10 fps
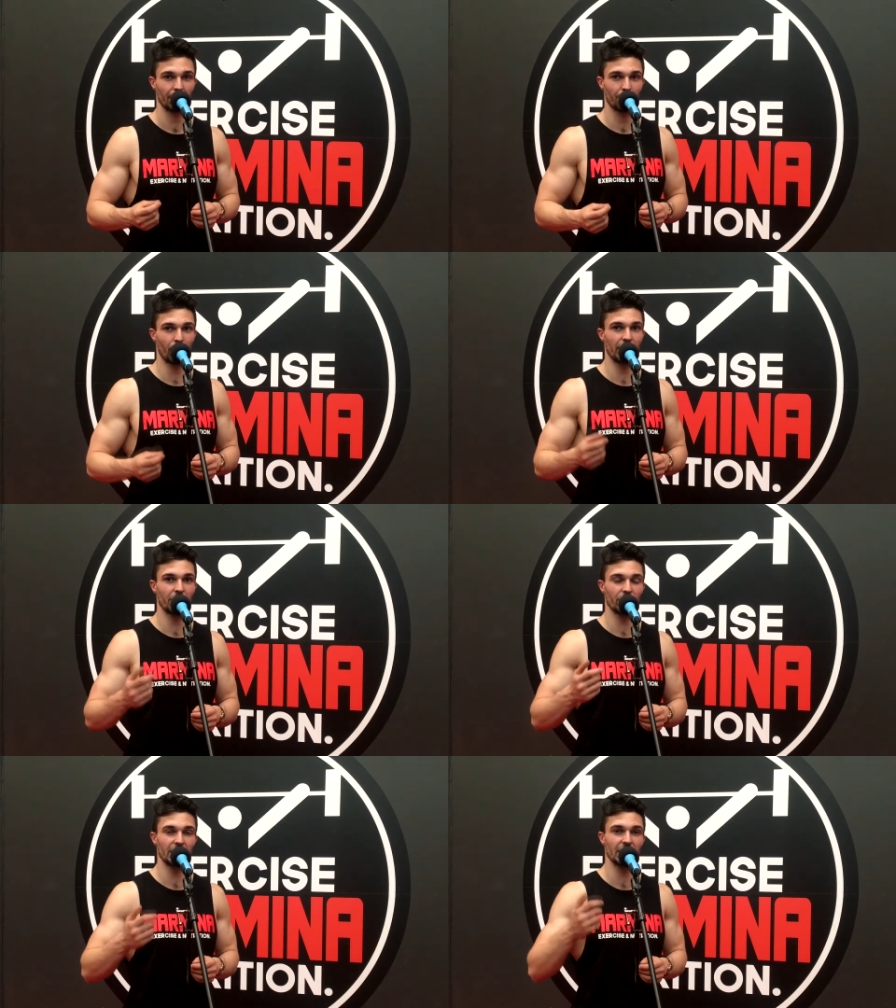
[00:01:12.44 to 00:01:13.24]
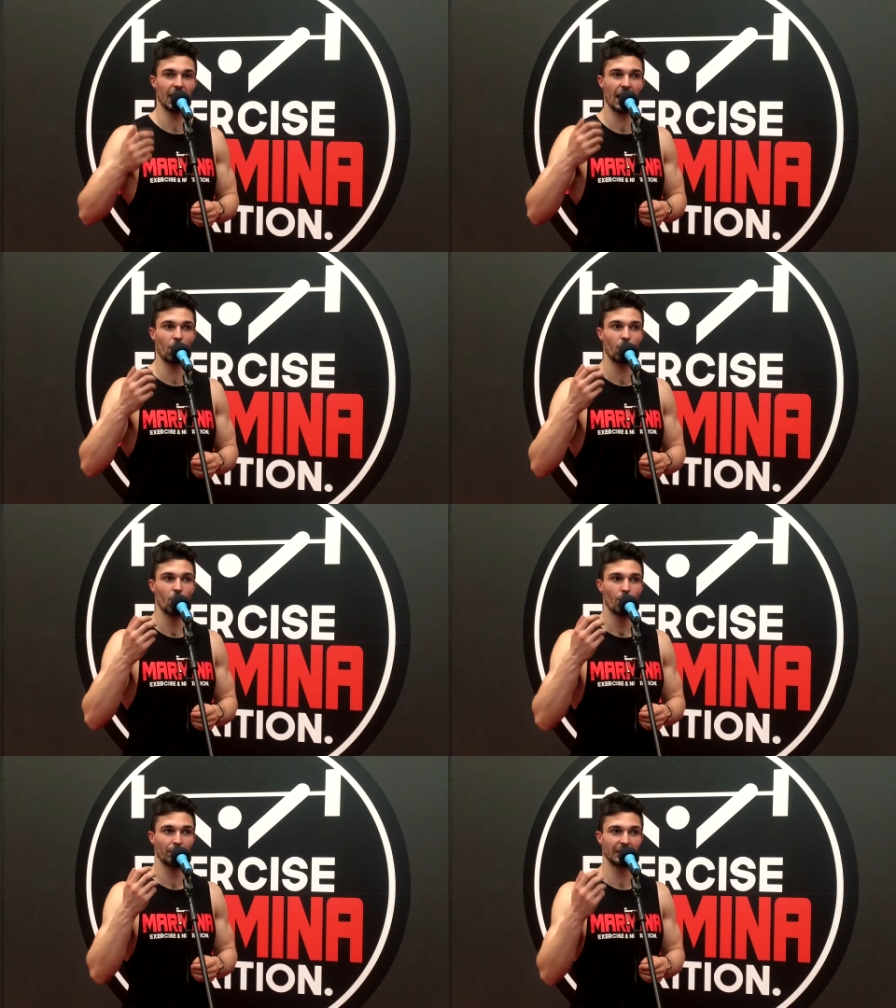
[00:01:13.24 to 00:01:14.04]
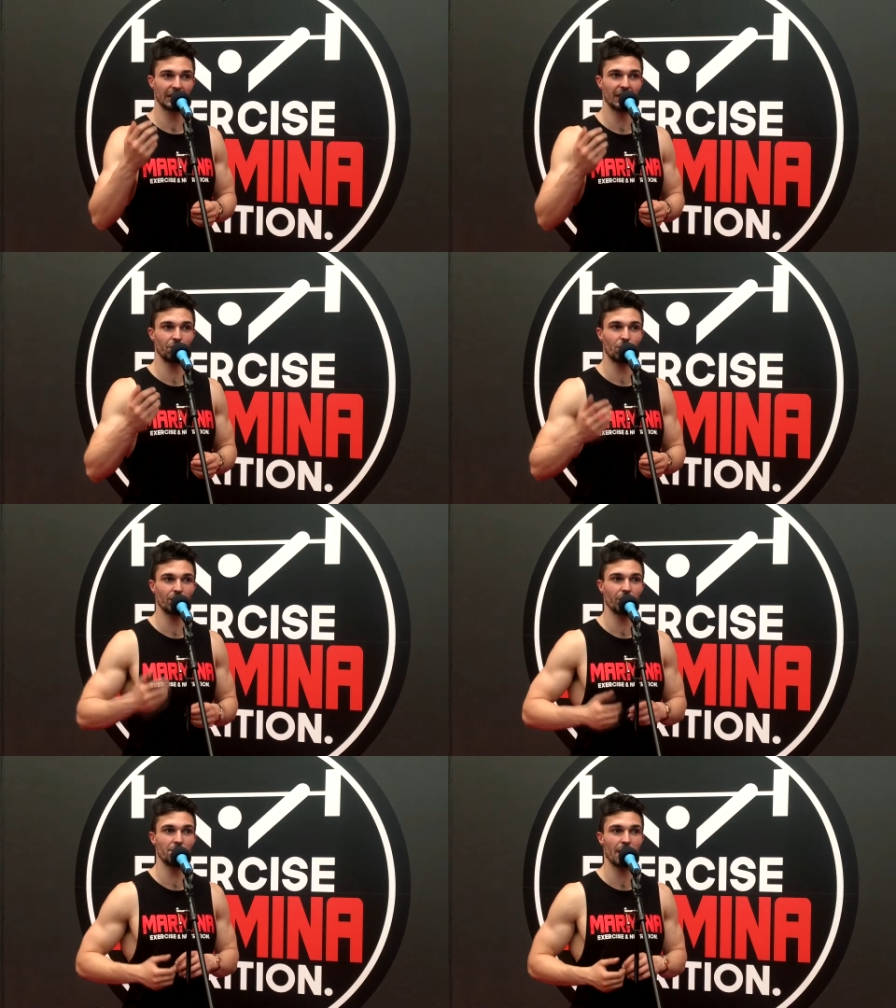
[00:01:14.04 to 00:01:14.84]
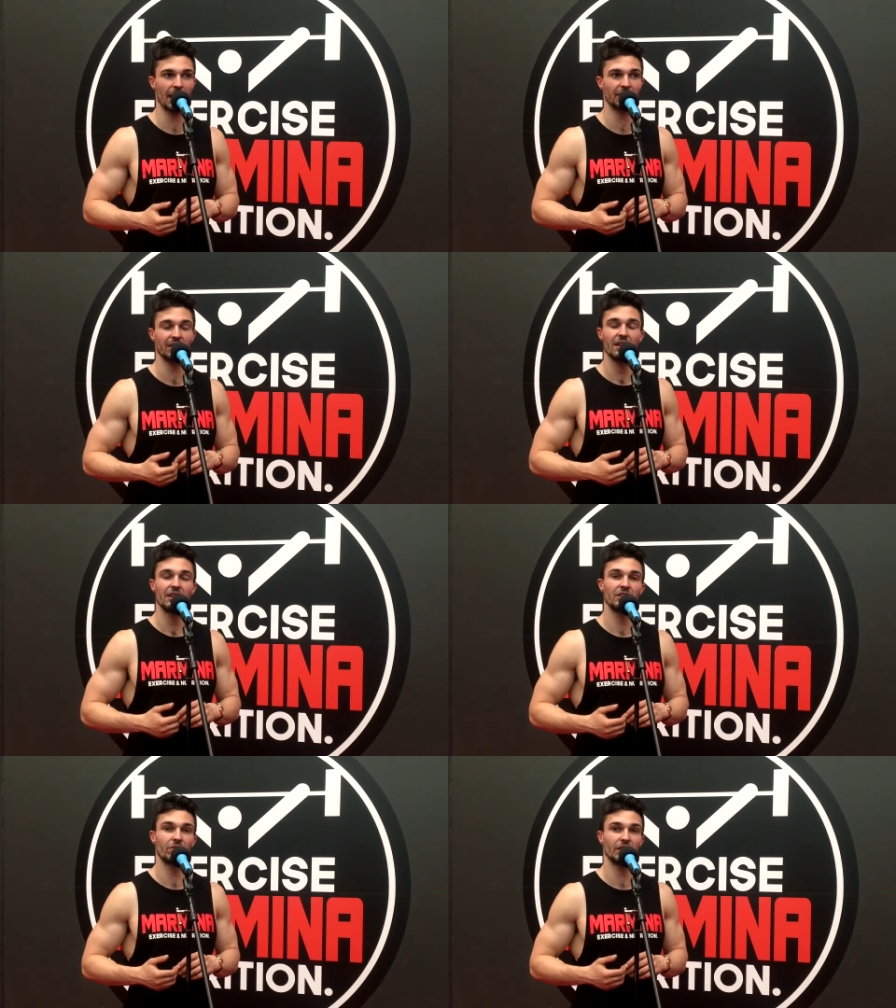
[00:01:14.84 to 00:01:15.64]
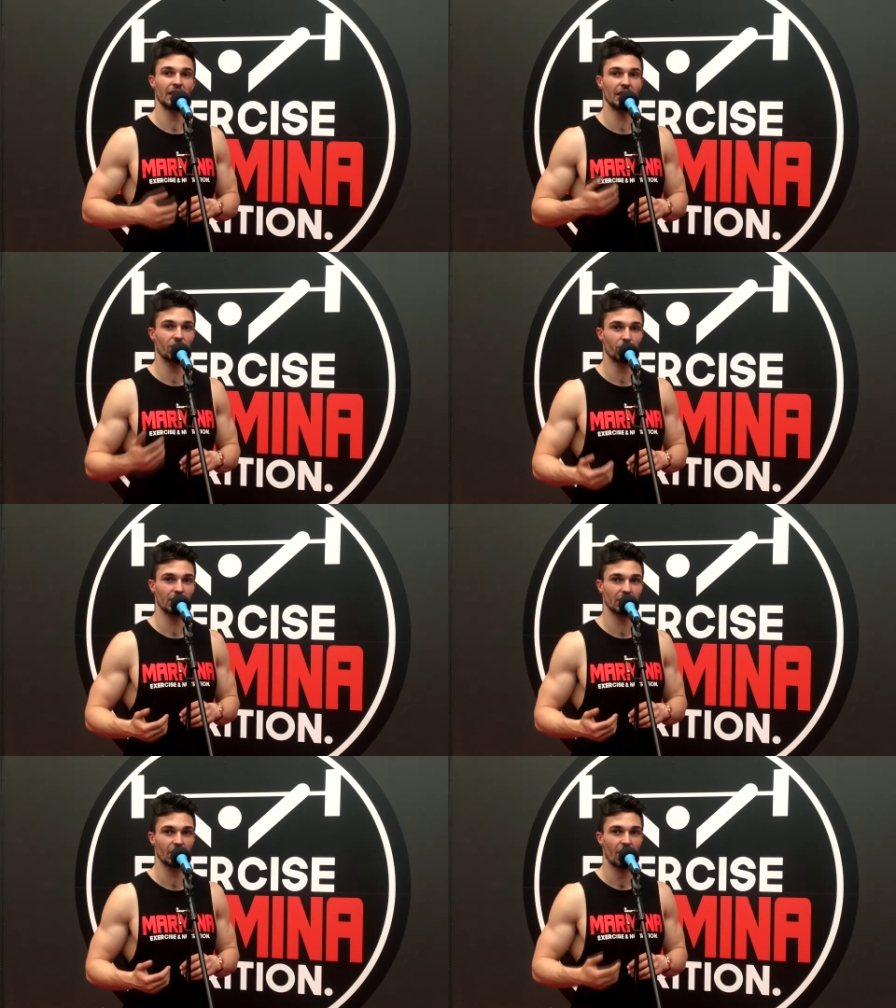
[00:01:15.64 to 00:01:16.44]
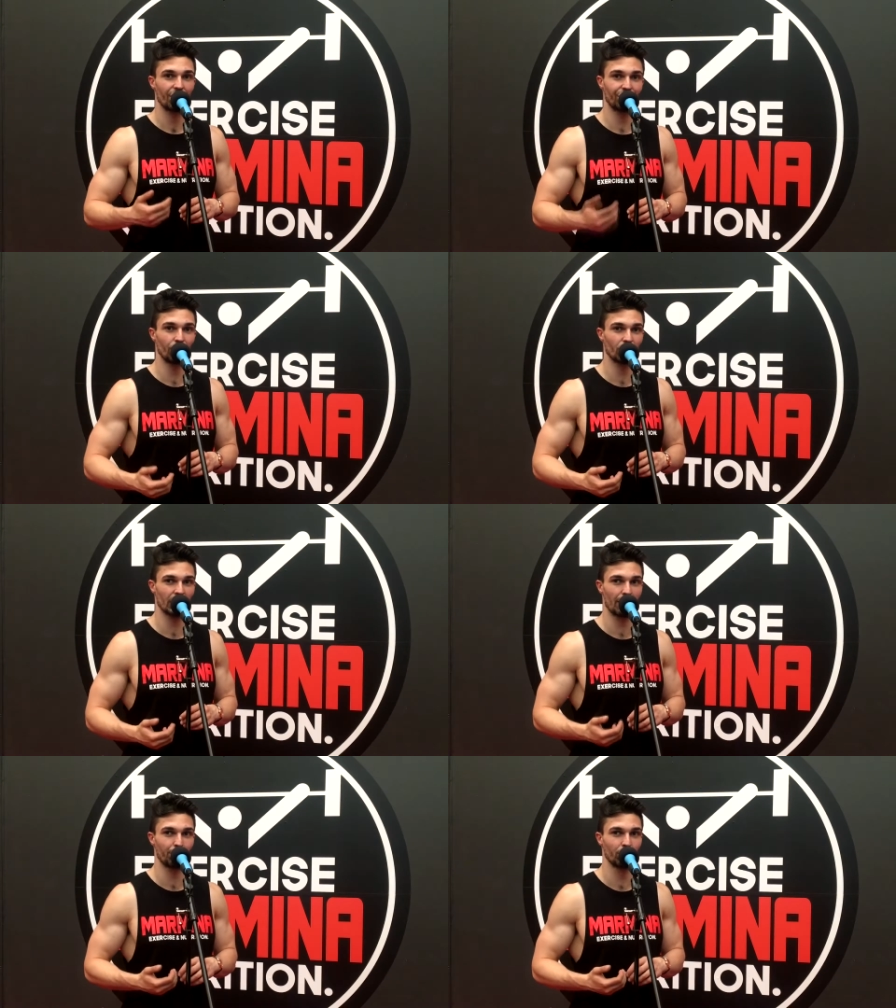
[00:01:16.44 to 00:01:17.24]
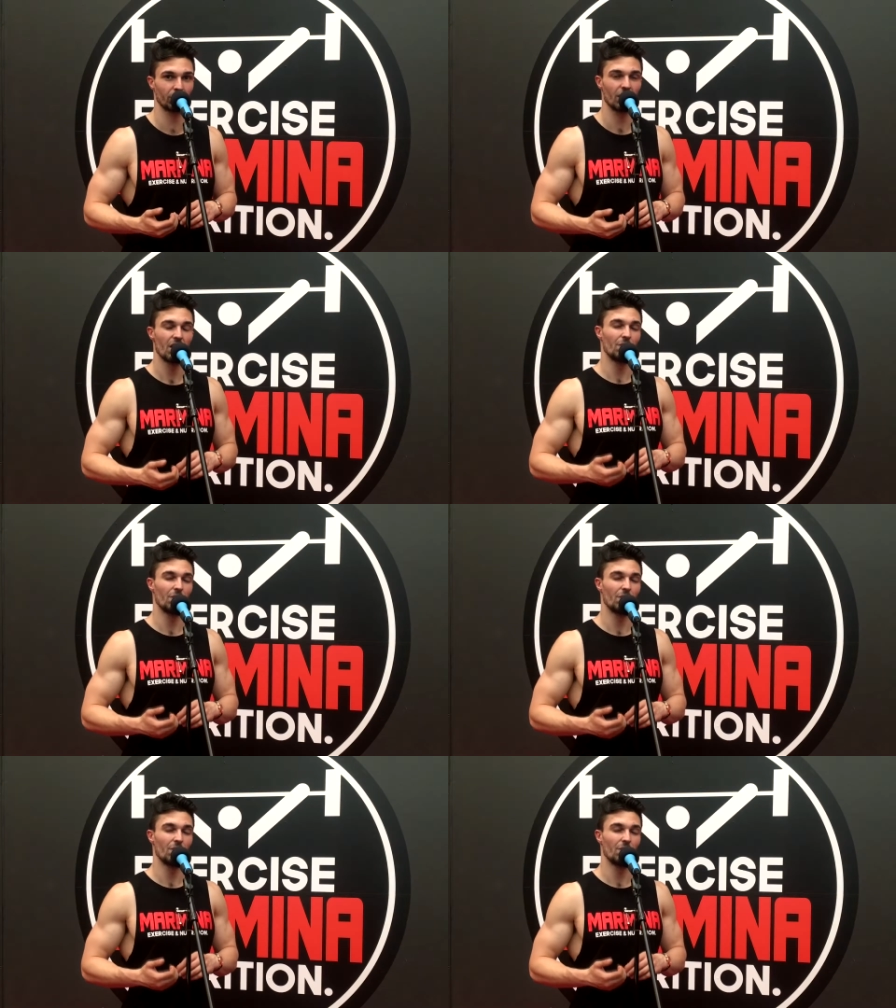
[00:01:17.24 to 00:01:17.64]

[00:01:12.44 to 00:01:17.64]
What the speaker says: by increasing our percent 1 rep max is going to increase force outputs.